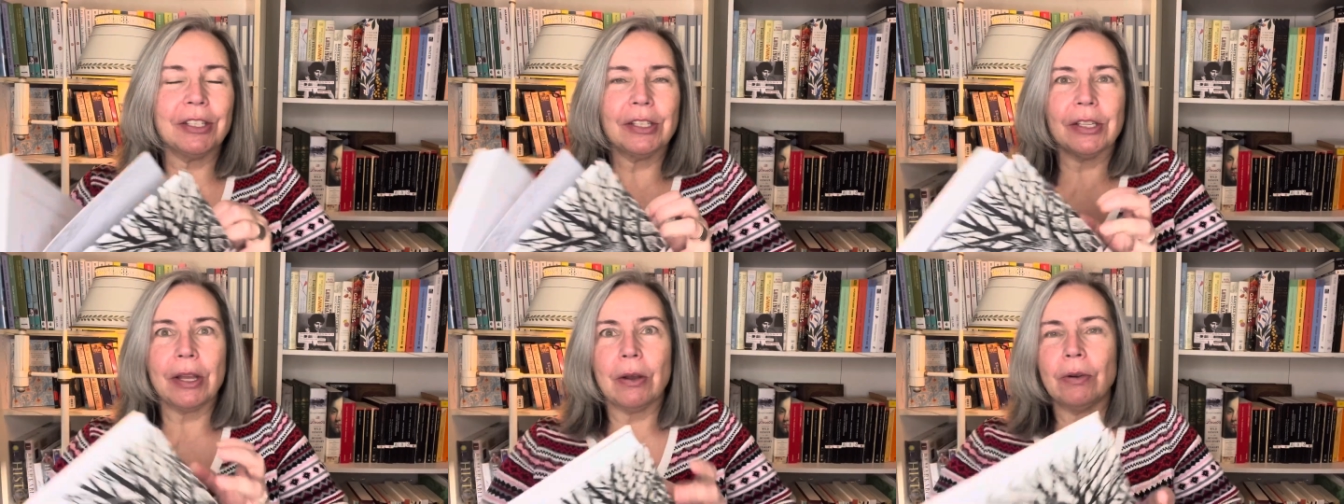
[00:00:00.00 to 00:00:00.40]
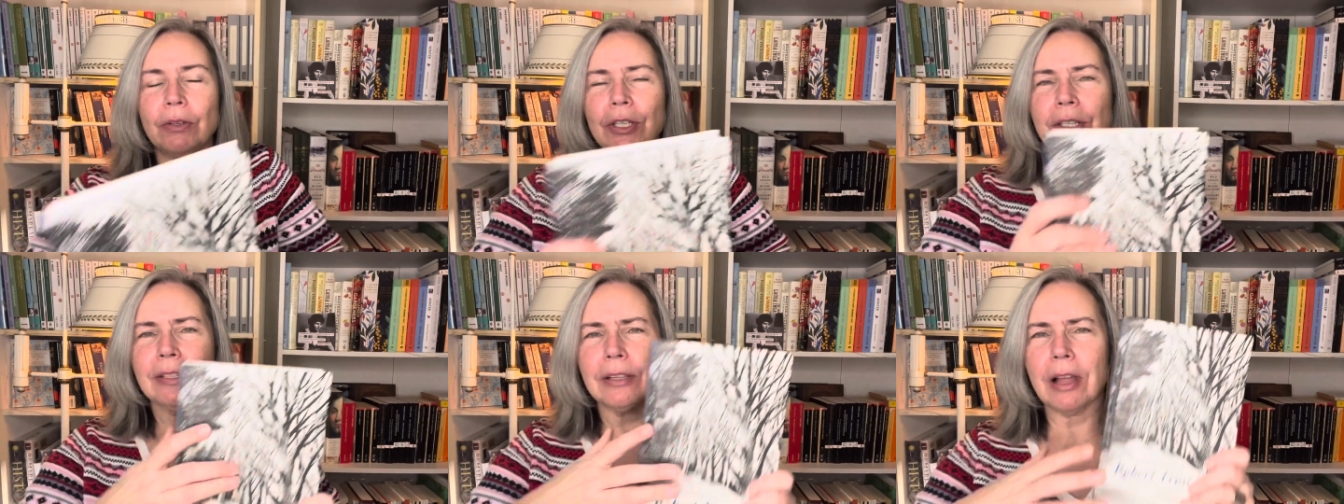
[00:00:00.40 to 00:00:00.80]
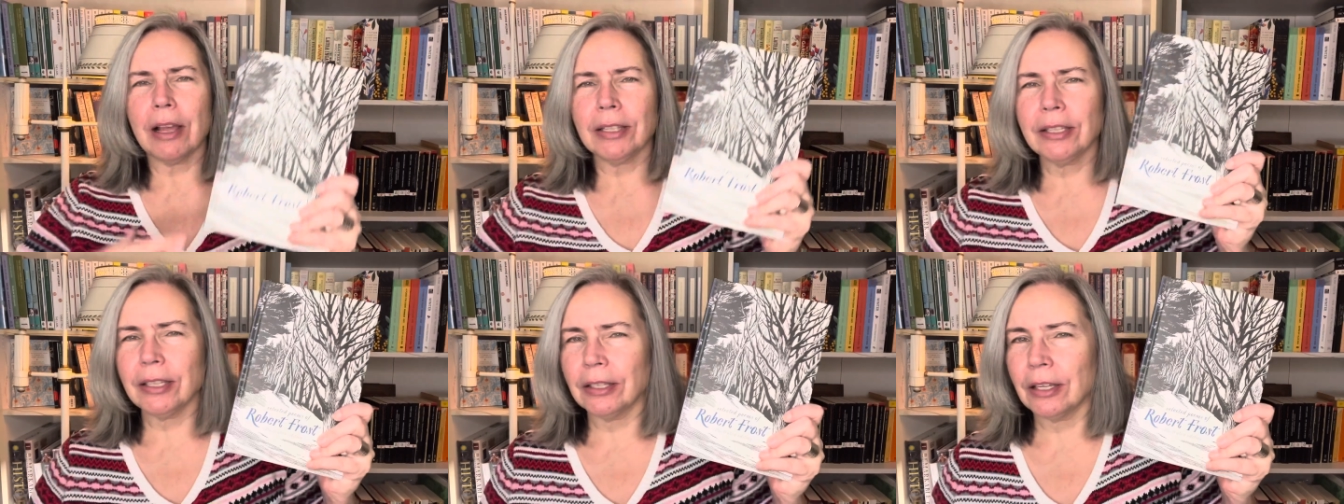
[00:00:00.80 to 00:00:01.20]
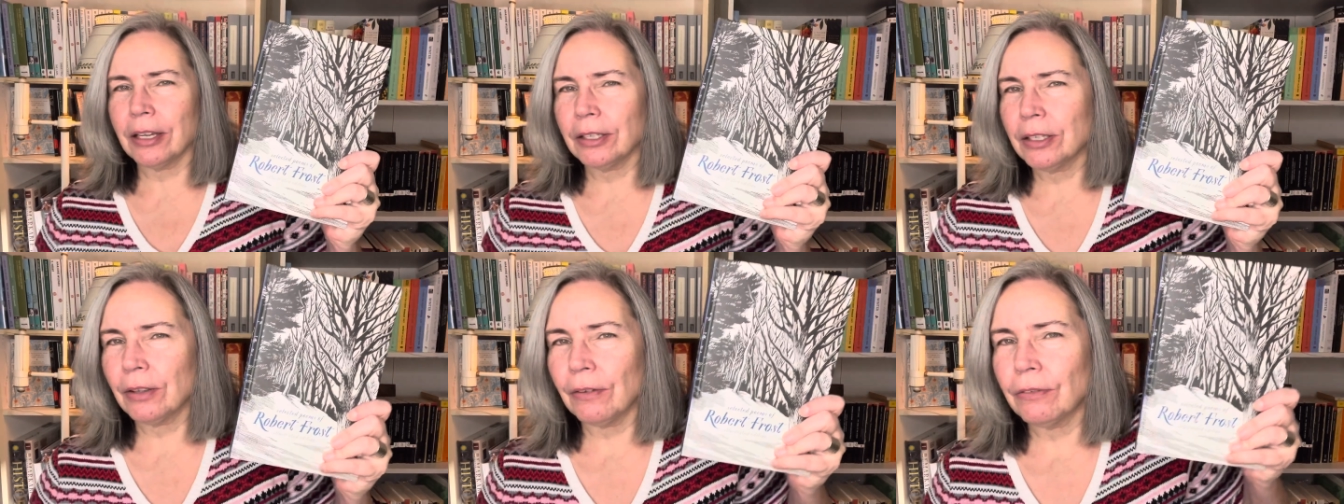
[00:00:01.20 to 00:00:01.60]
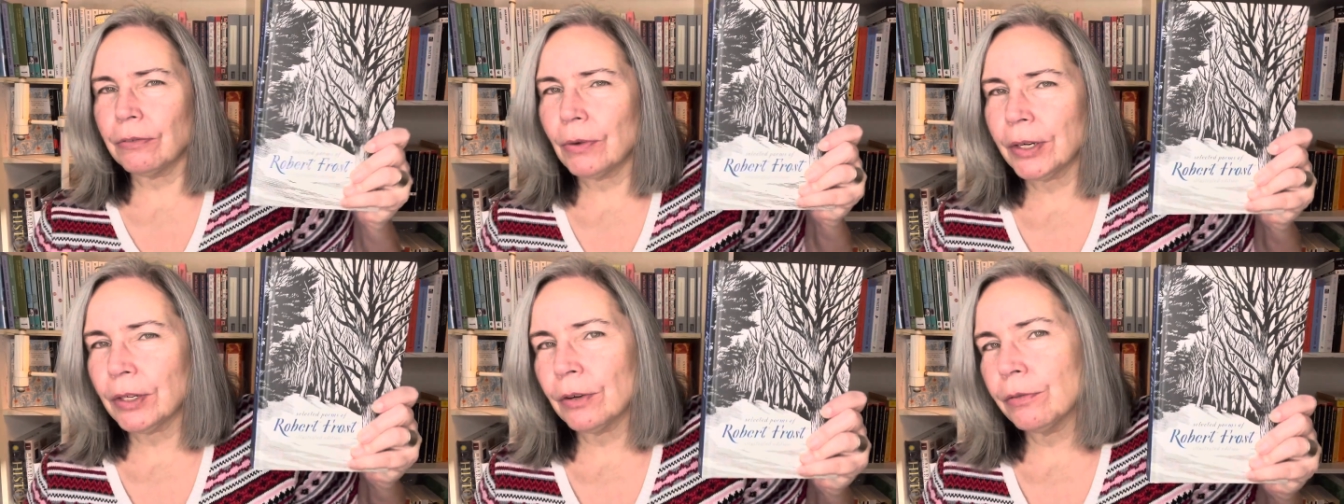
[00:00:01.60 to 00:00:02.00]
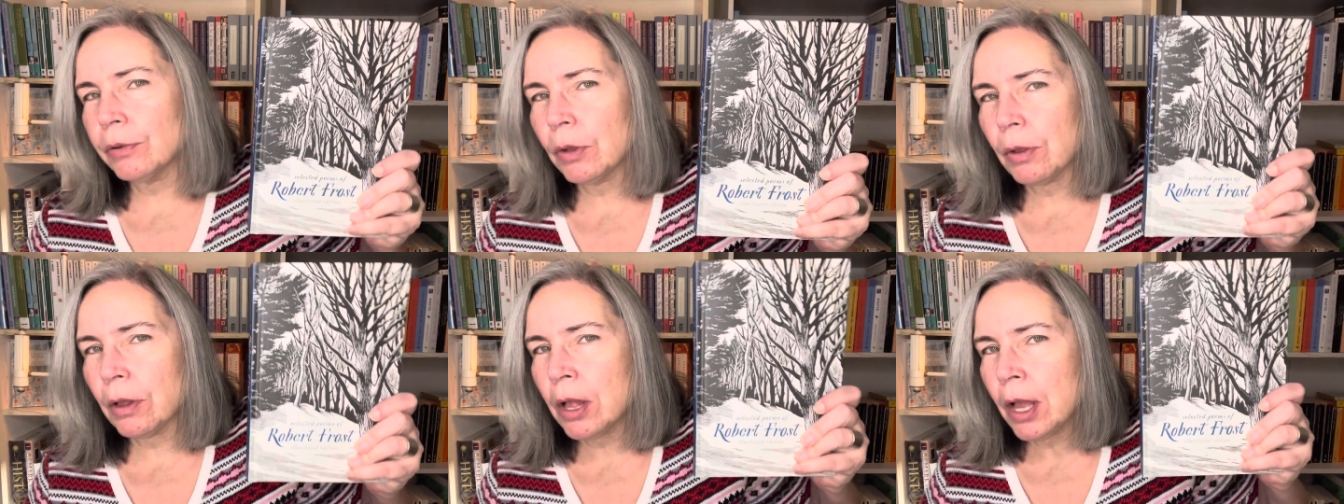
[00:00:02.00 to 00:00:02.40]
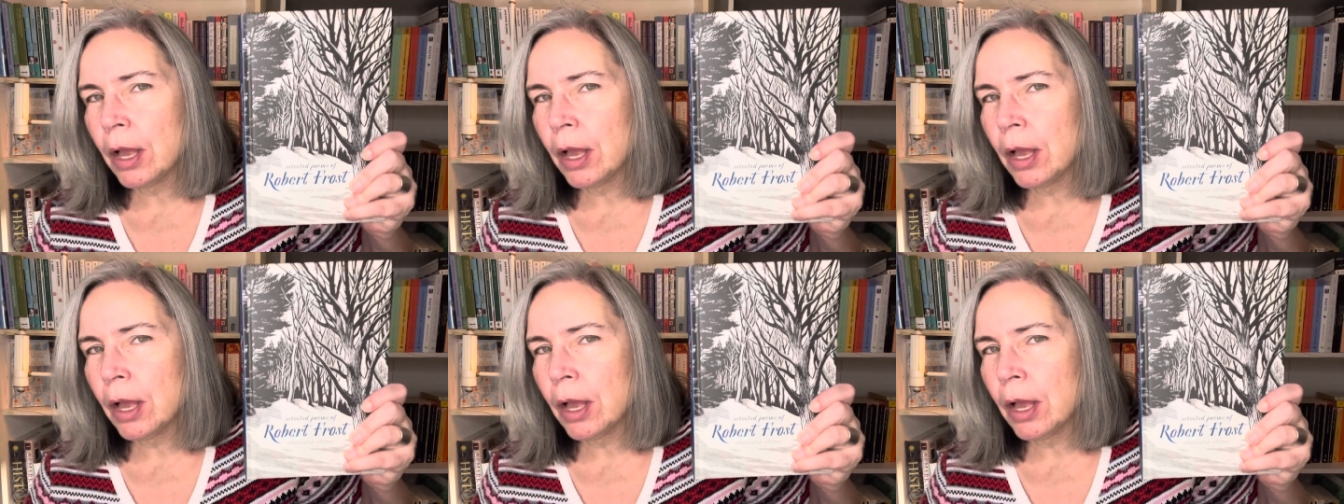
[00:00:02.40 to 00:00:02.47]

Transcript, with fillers: So just lots and lots of wonderful